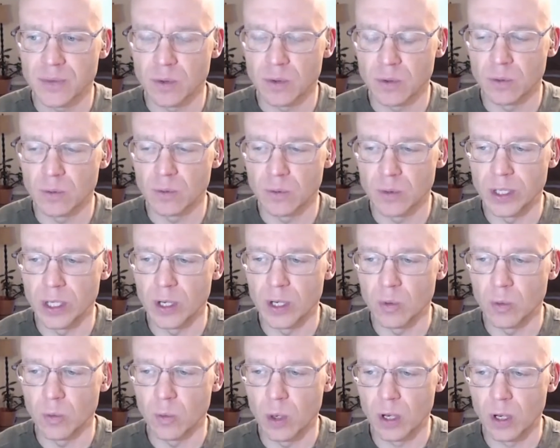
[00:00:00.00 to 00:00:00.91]
you know
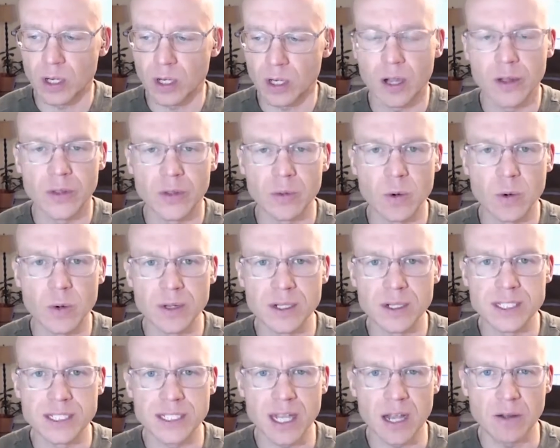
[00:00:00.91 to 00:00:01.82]
work on the wounded
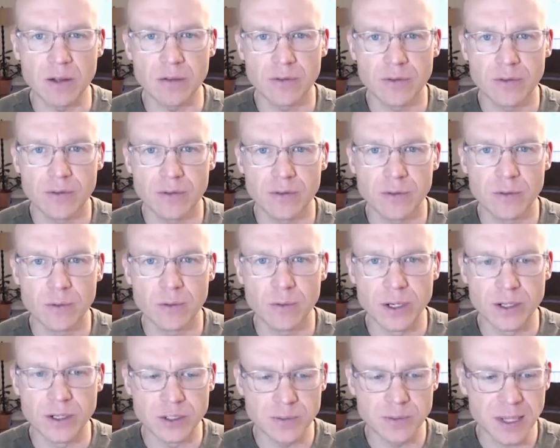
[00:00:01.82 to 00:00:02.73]
self when
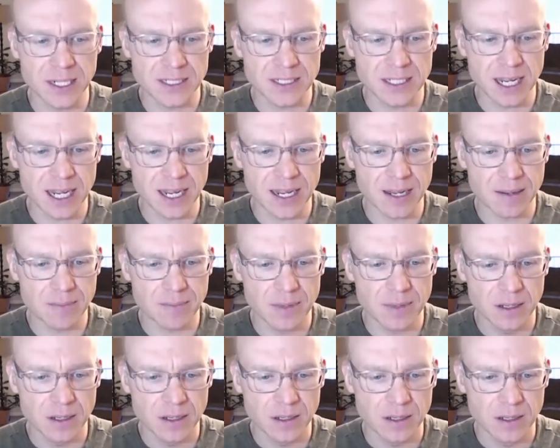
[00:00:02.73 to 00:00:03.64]
you spend time
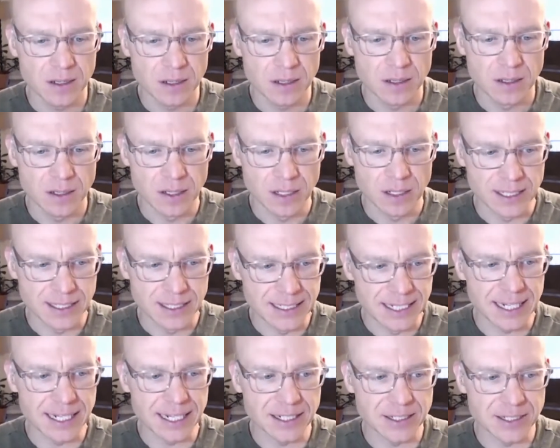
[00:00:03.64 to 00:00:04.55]

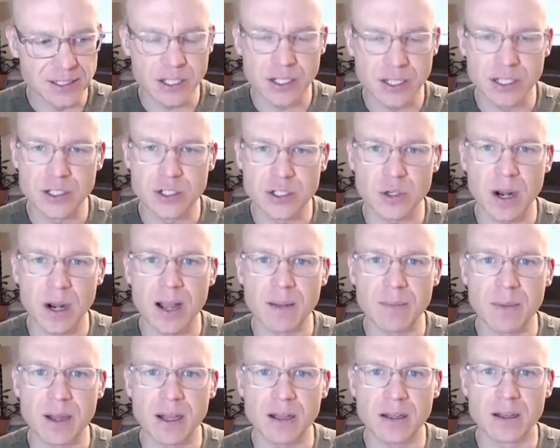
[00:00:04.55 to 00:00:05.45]
digging into the
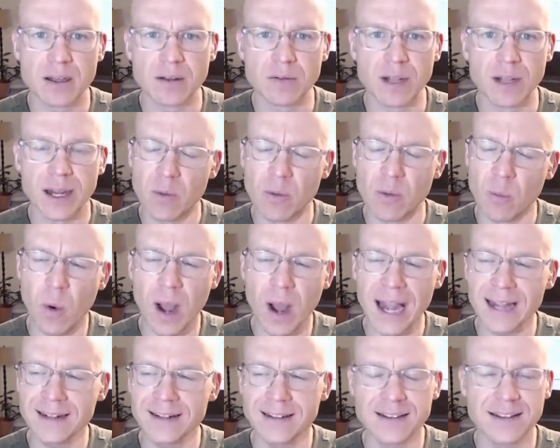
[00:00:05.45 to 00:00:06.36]
trauma of like, why
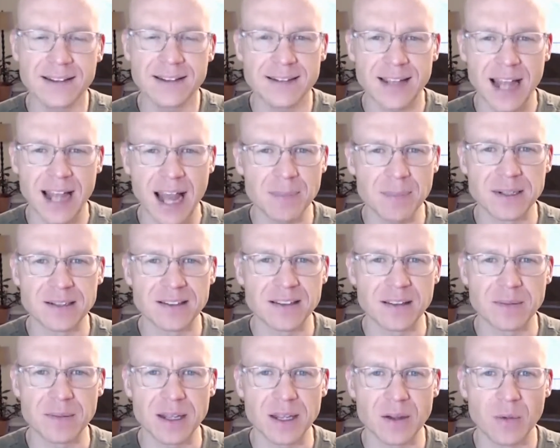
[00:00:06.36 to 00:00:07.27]
did this happen to
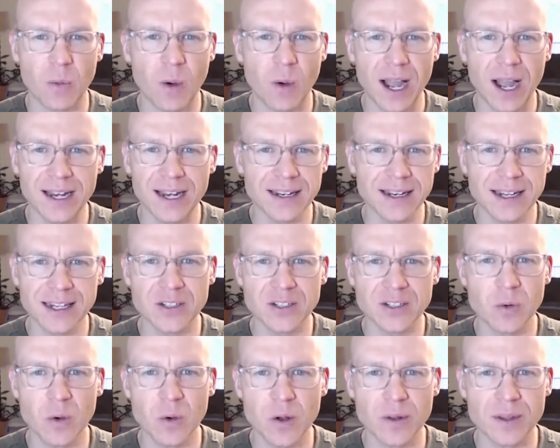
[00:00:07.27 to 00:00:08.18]
me? Why did I
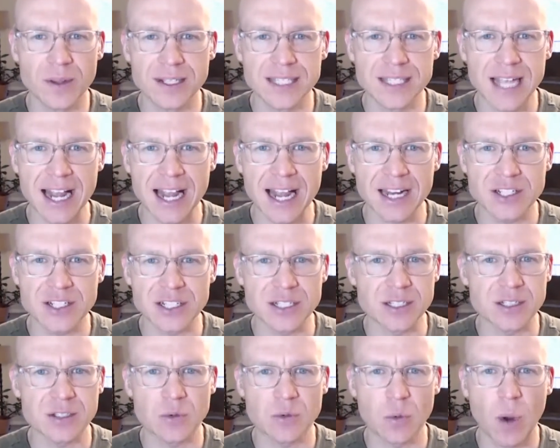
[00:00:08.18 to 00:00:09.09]
do all these
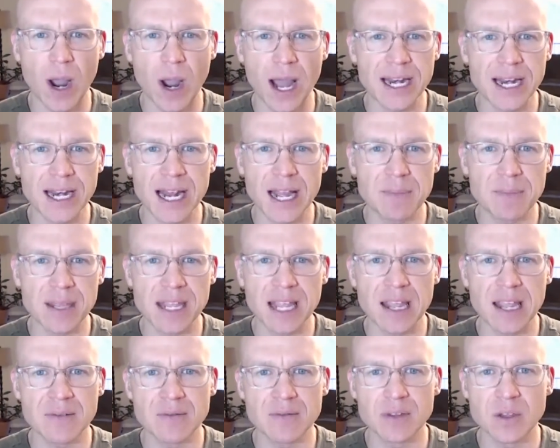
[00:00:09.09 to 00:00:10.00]
actions? Why did I
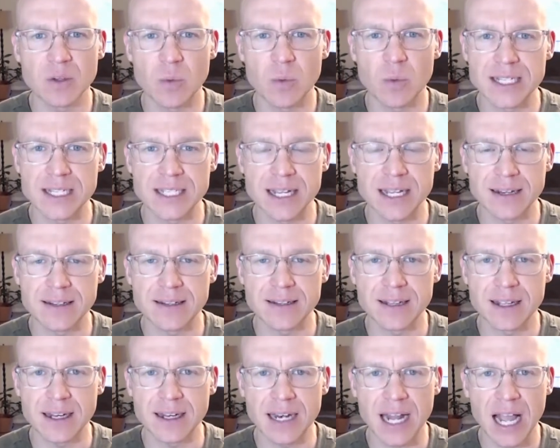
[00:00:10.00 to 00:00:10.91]
behave in the ways I did?
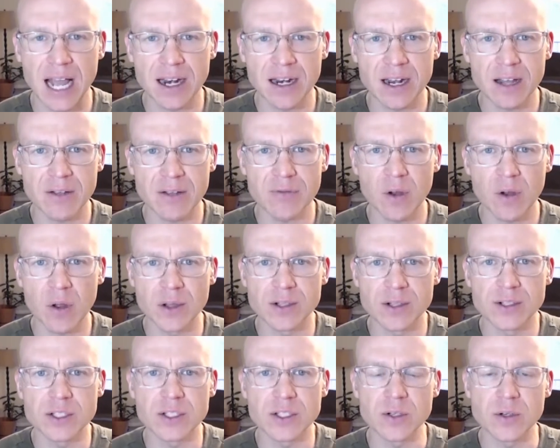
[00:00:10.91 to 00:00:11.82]
And how did I fall
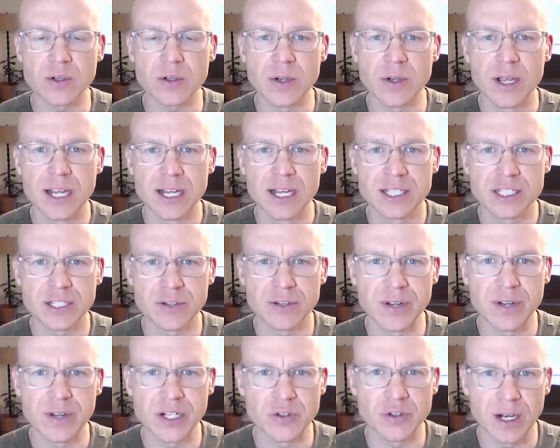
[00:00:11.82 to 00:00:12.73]
into
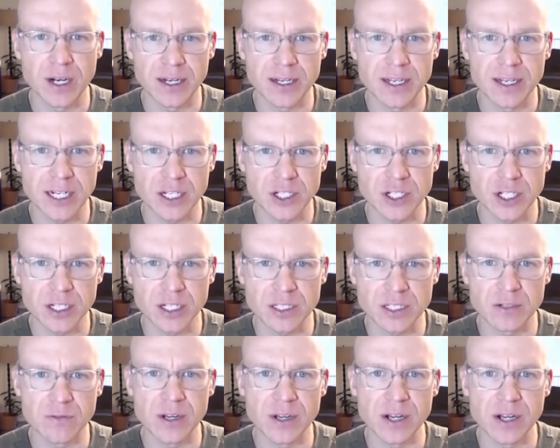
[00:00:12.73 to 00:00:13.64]
severe drug addiction,
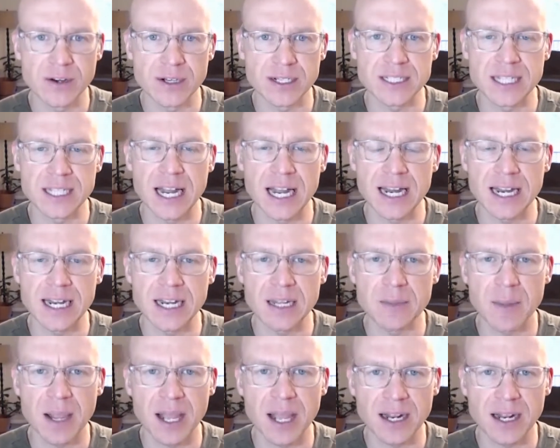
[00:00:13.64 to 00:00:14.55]
severe anxiety,
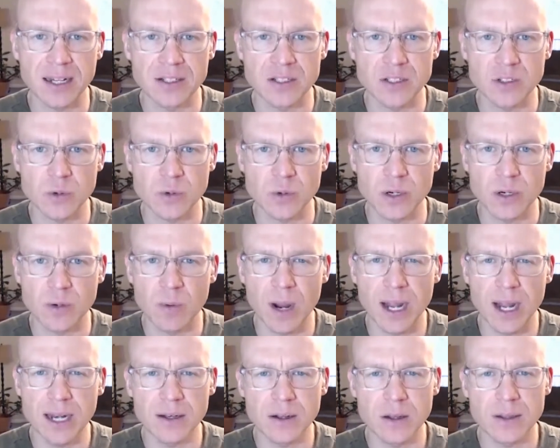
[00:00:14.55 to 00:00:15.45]
panic disorder? Why
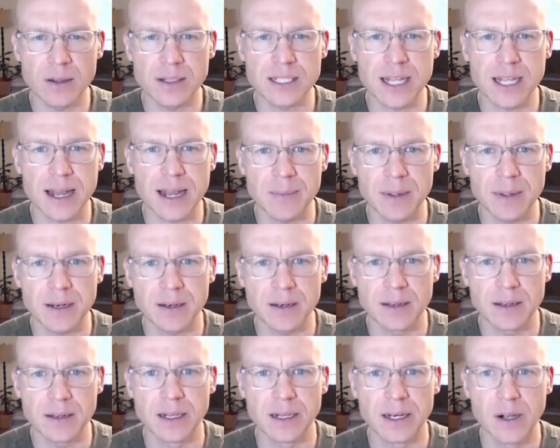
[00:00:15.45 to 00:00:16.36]
did all this happen?
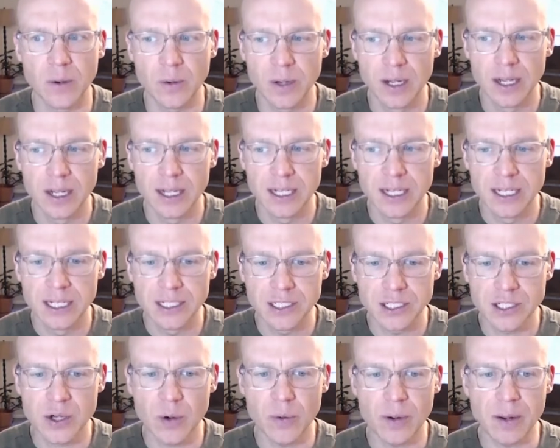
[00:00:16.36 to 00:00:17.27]
You know,
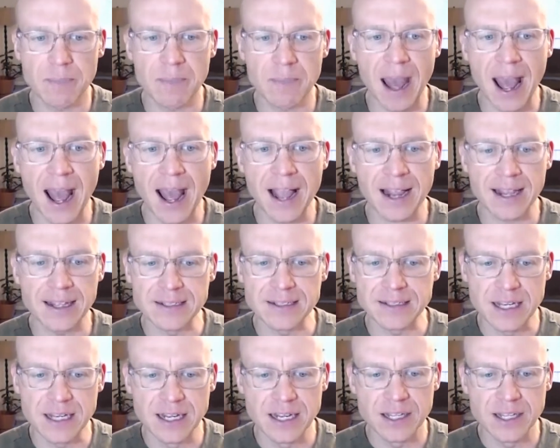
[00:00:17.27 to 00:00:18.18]
just going back
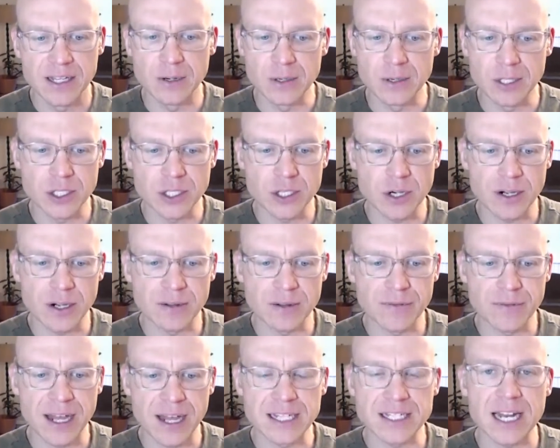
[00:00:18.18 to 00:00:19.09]
is there were certain
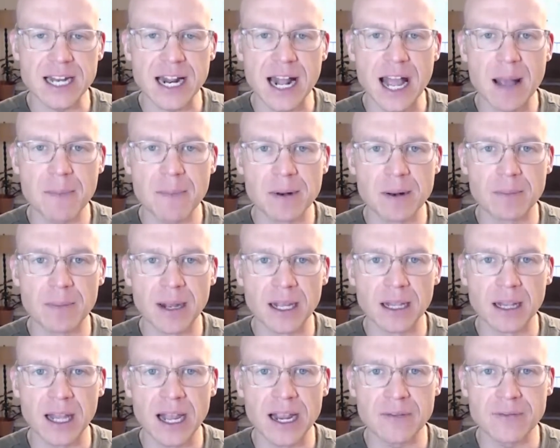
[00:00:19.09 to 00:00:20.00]
events that happened in my
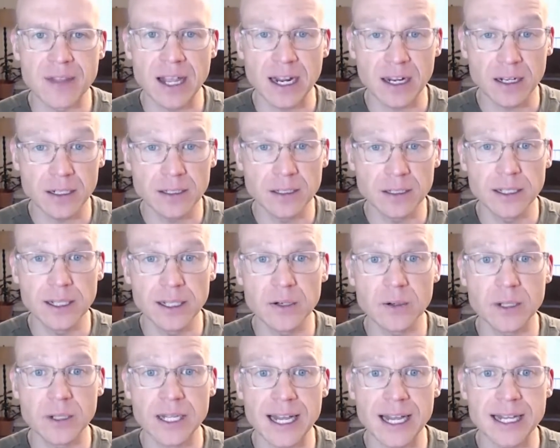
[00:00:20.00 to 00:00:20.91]
life that
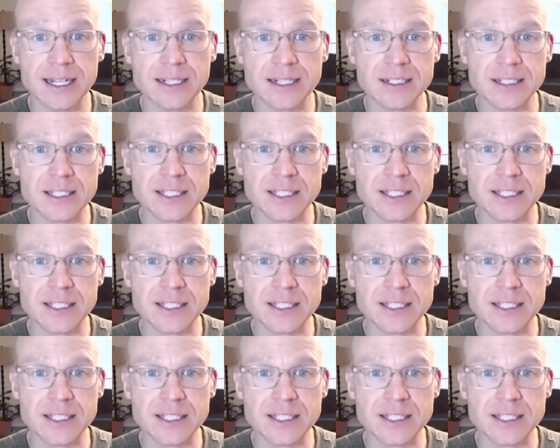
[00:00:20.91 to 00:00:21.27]
clearly I could see